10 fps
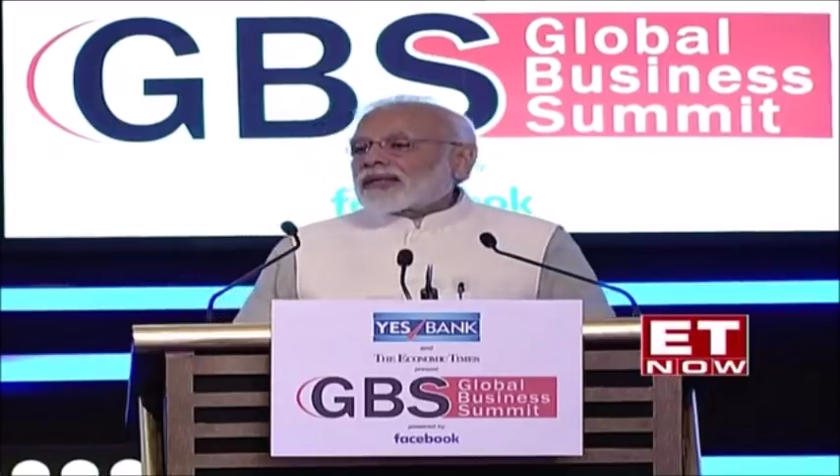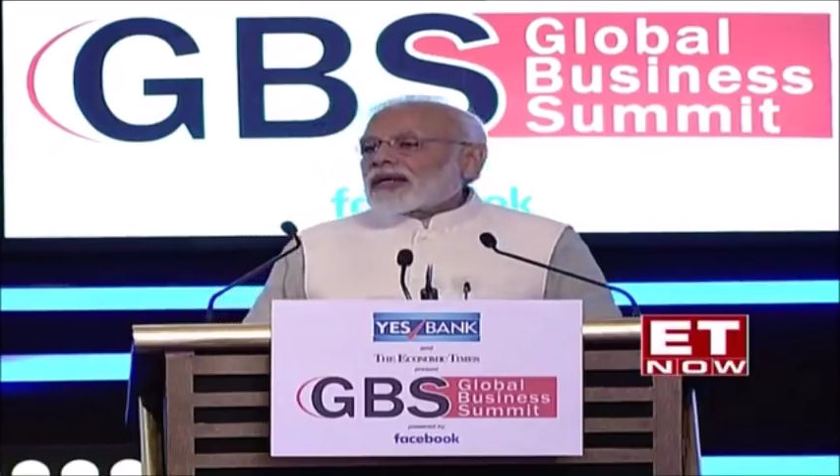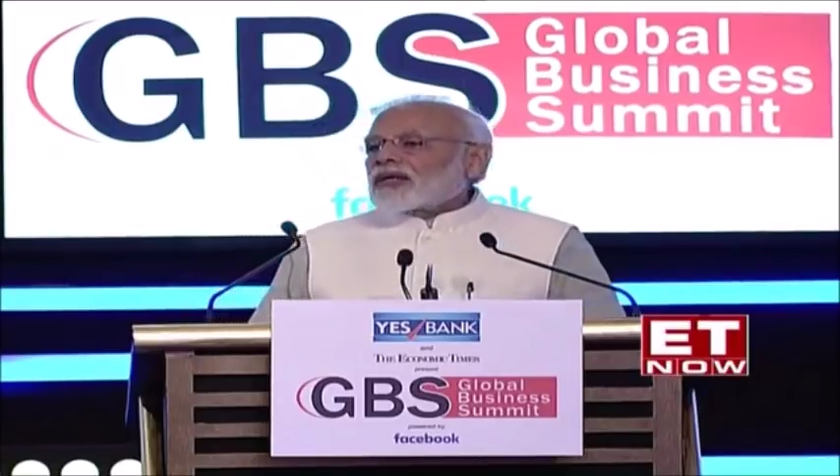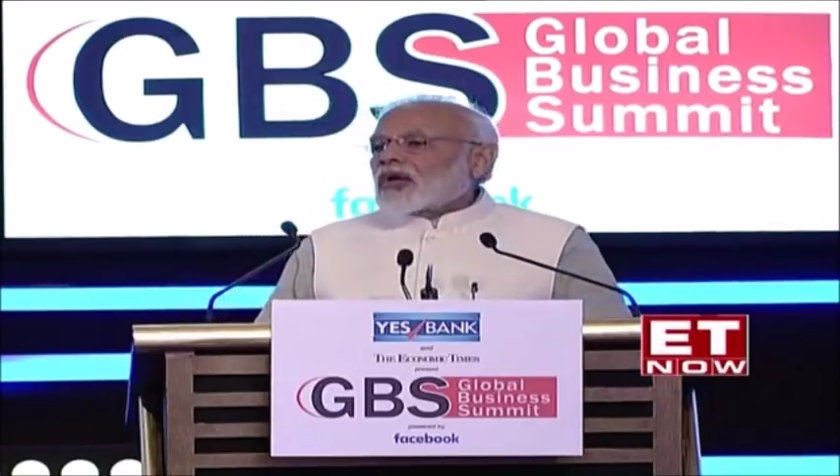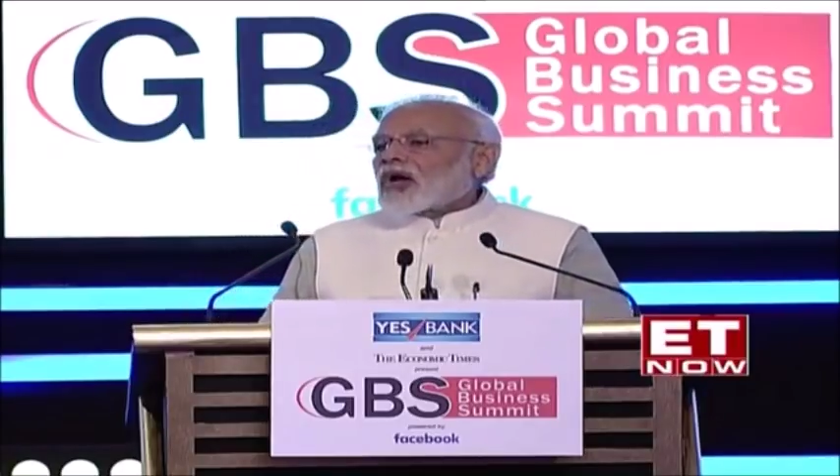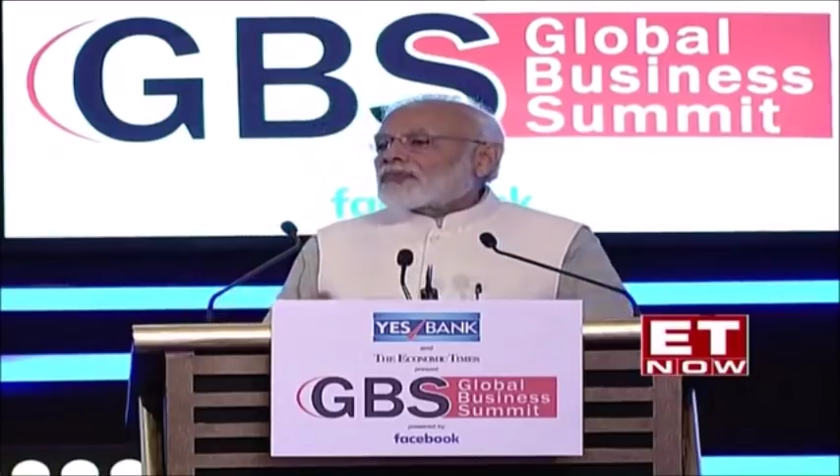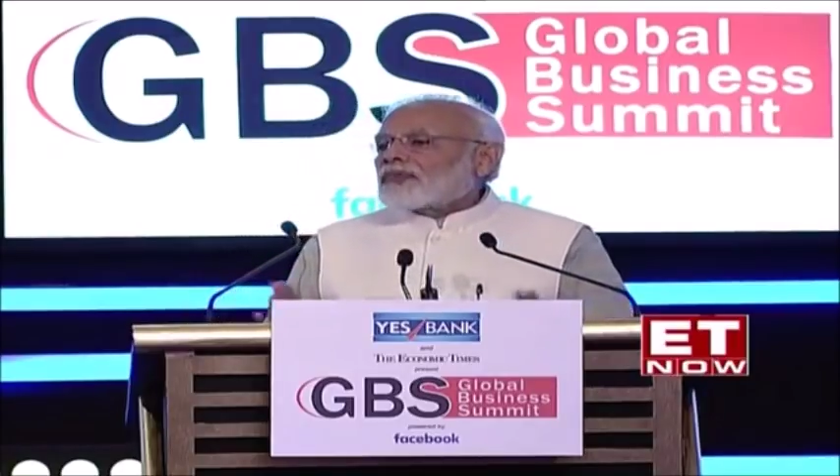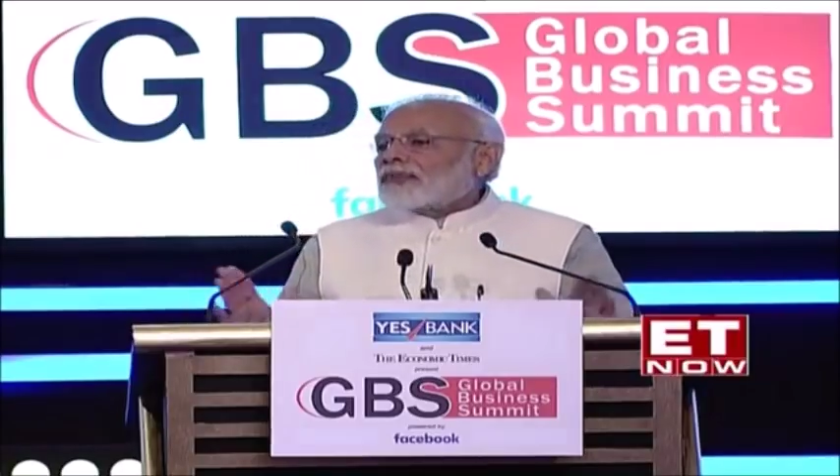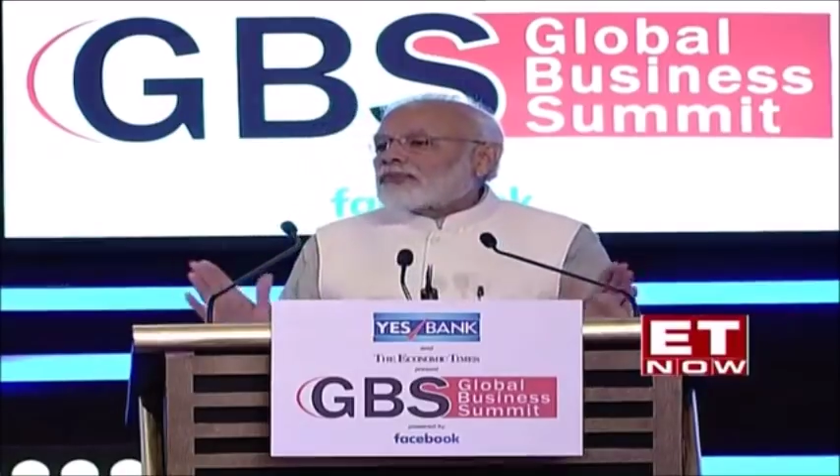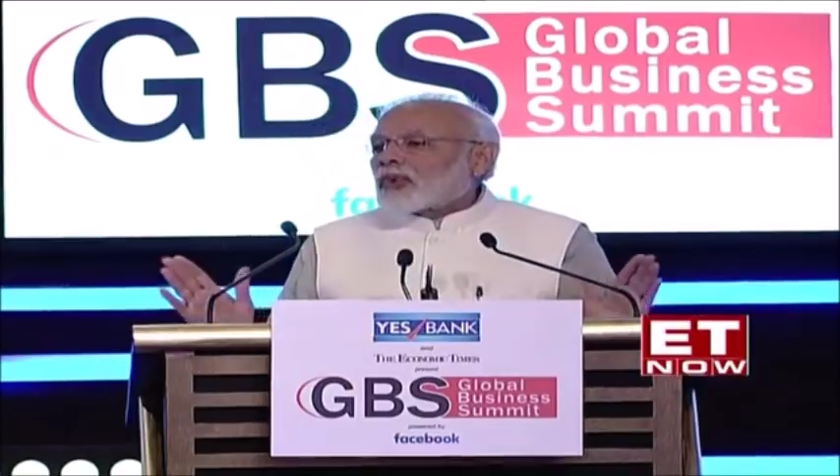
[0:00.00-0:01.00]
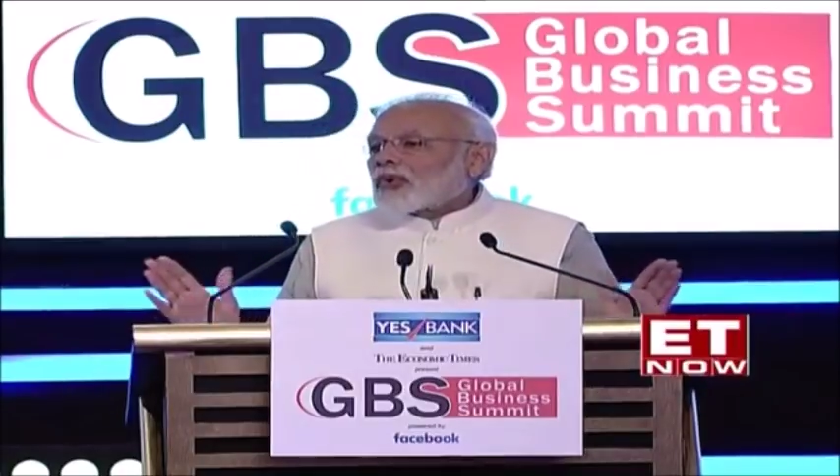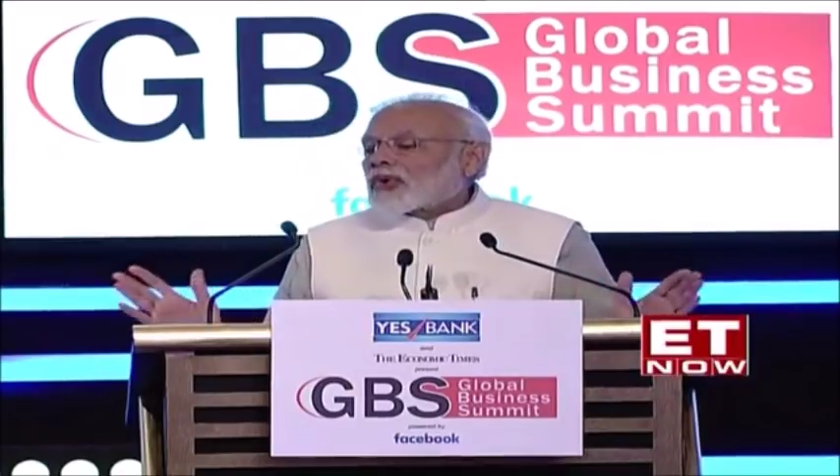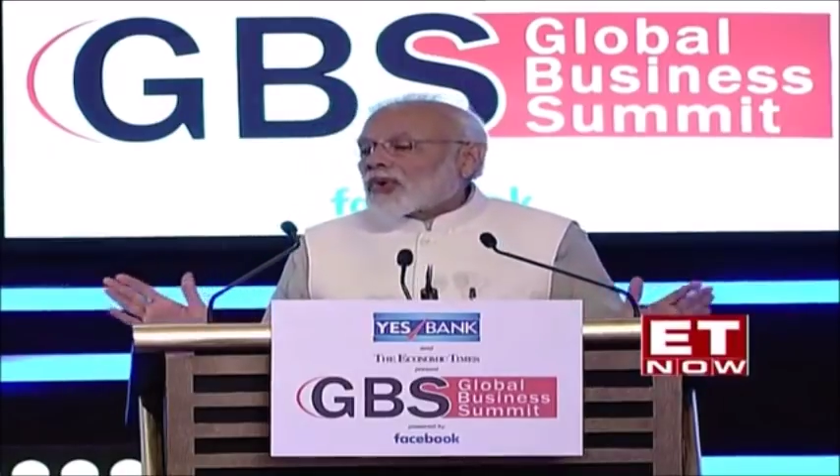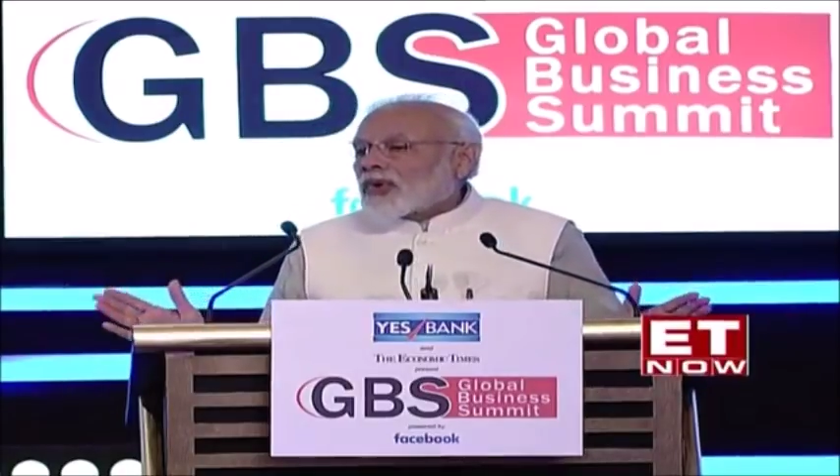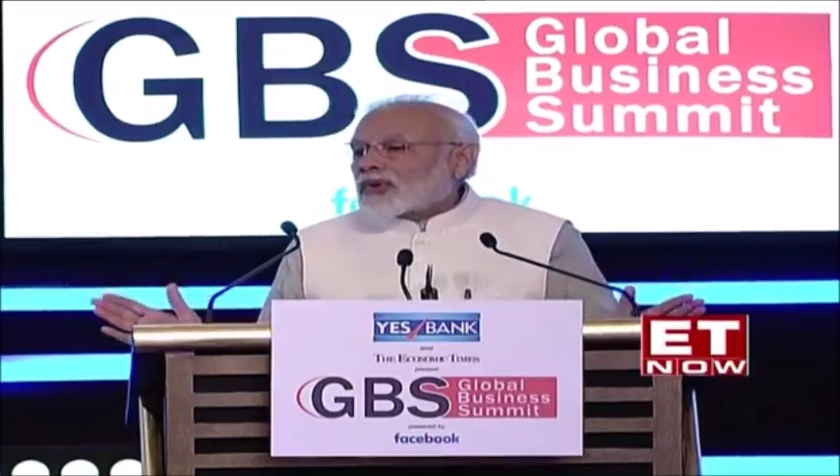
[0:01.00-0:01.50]
cannot be
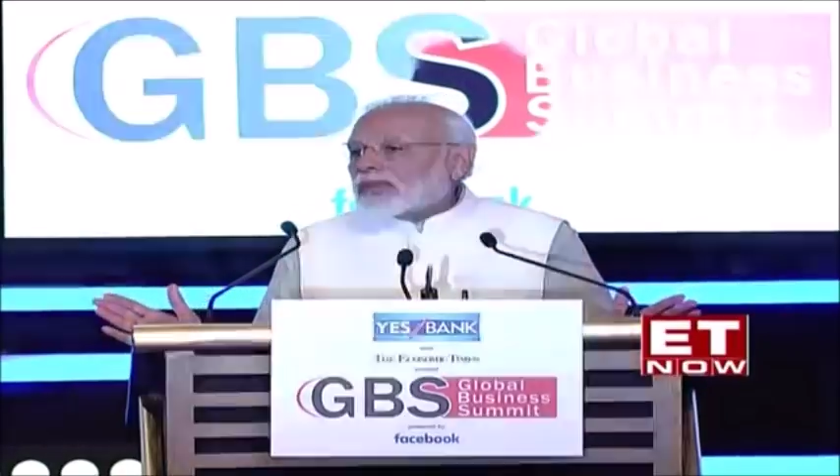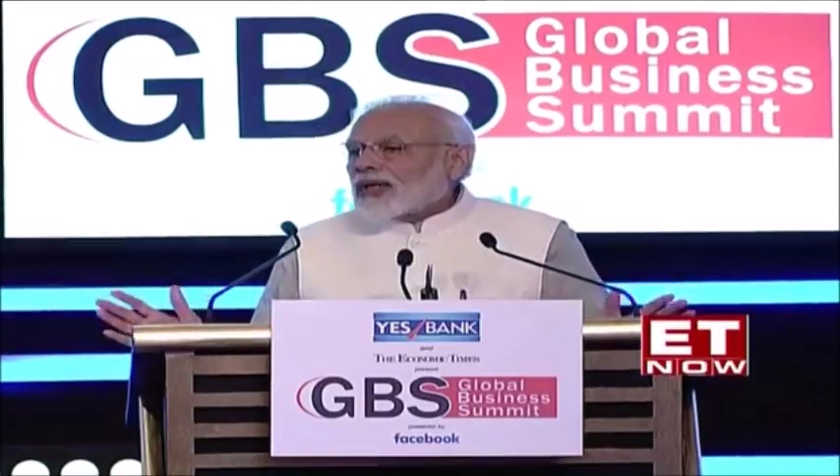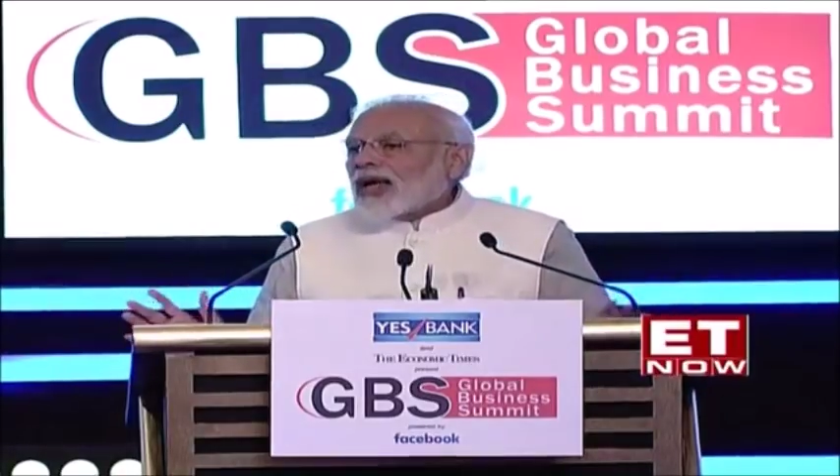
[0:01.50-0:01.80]
pro-growth